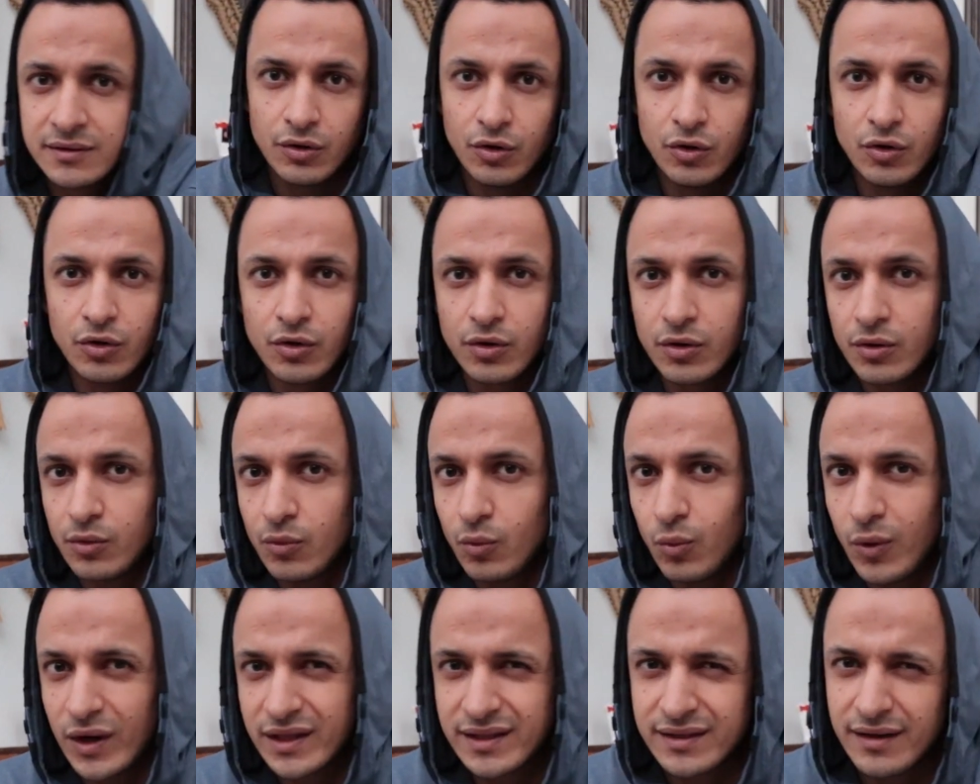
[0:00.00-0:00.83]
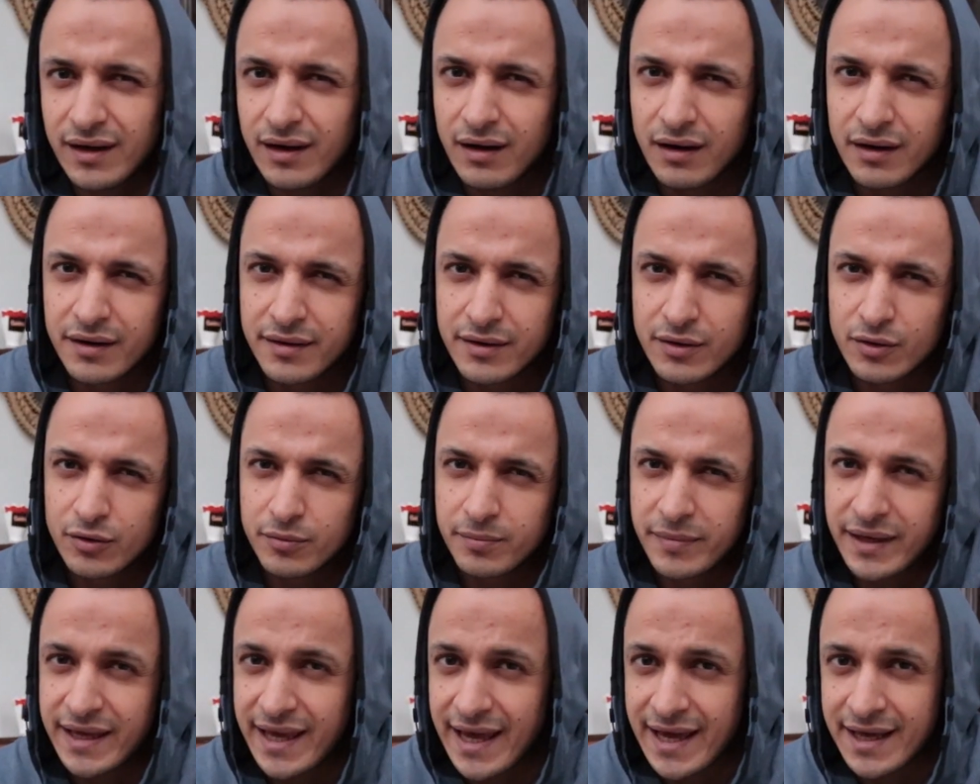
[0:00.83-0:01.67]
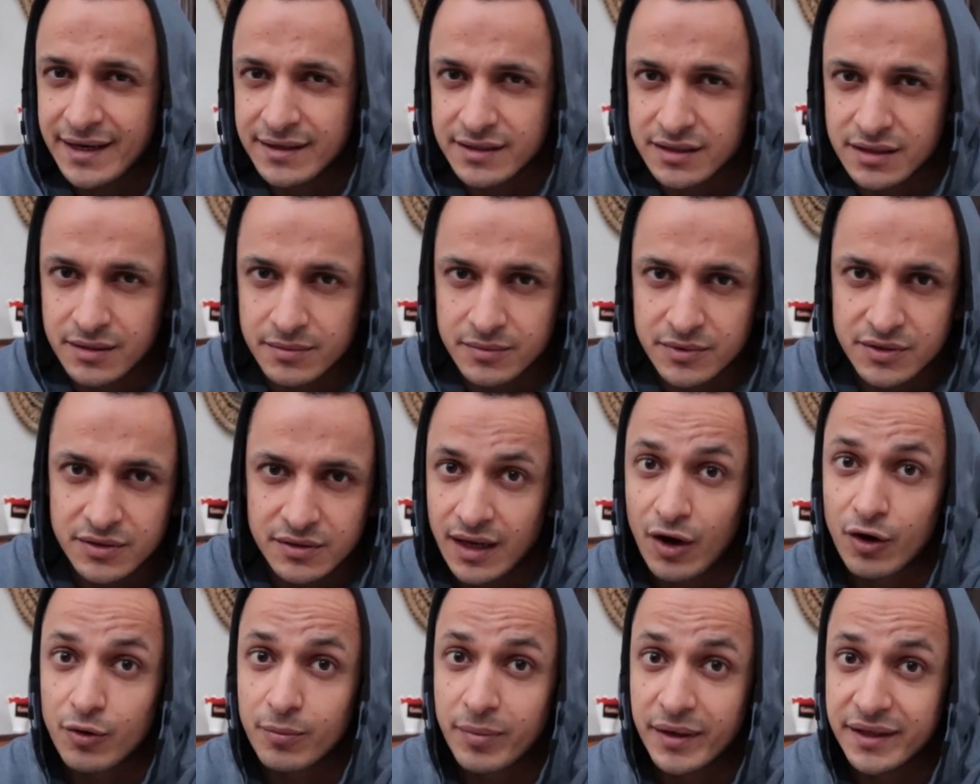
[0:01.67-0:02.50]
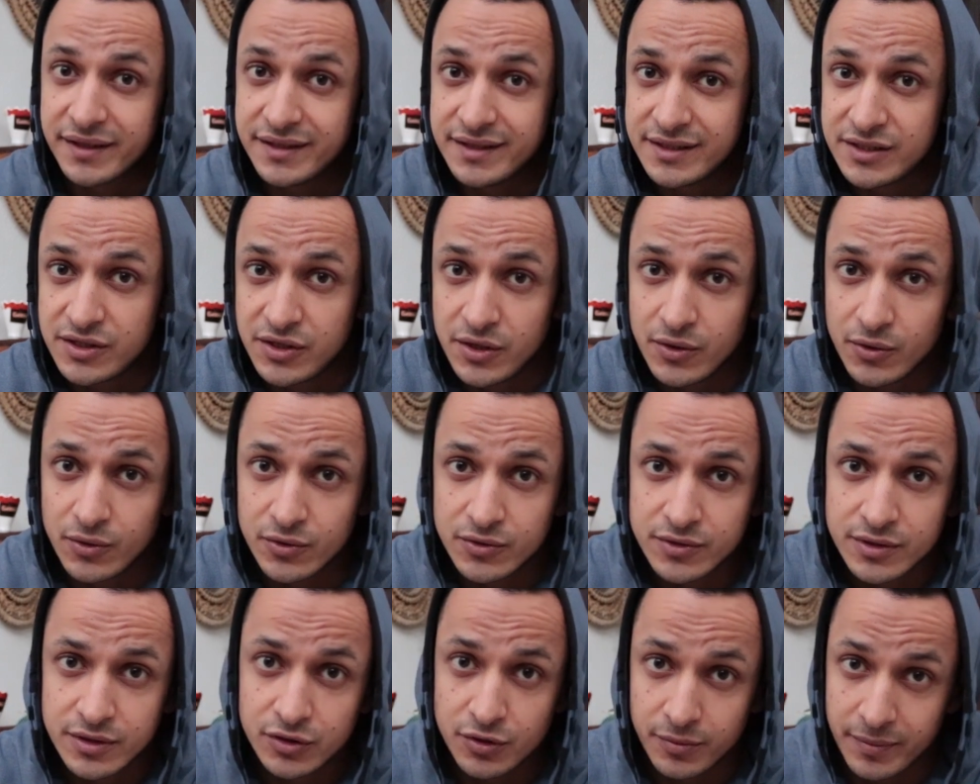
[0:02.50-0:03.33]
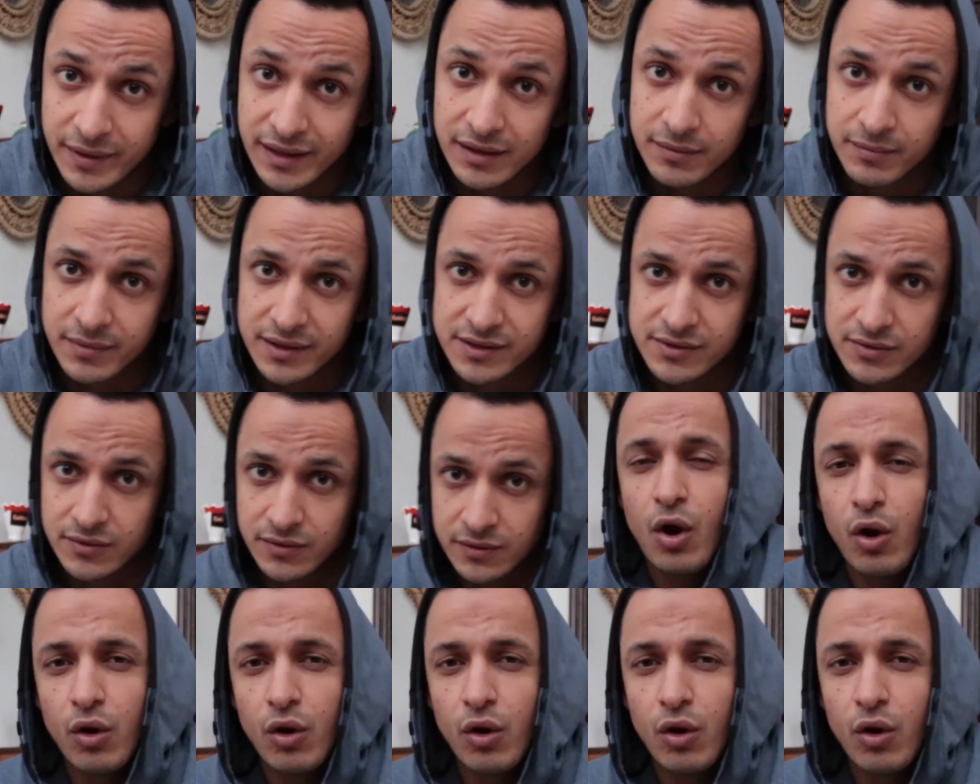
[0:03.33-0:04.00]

Or what are the known mechanisms our bodies use to build muscle?